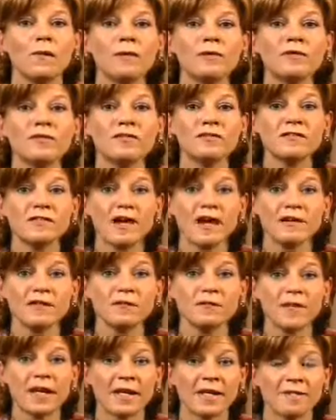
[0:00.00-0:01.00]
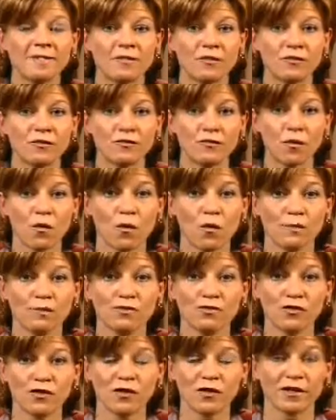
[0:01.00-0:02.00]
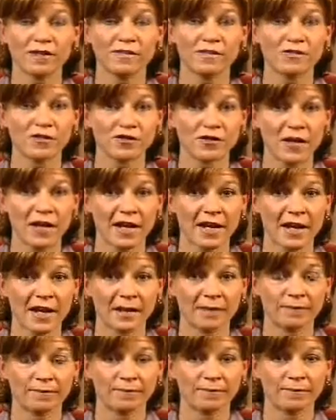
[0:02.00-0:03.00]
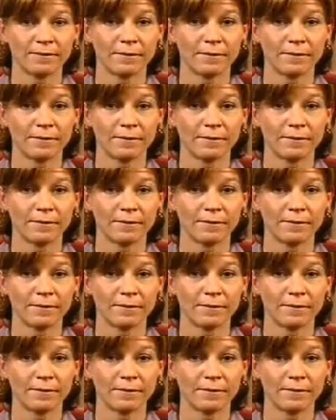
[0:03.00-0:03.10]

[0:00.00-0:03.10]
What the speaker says: We will discuss many of these forms during this training.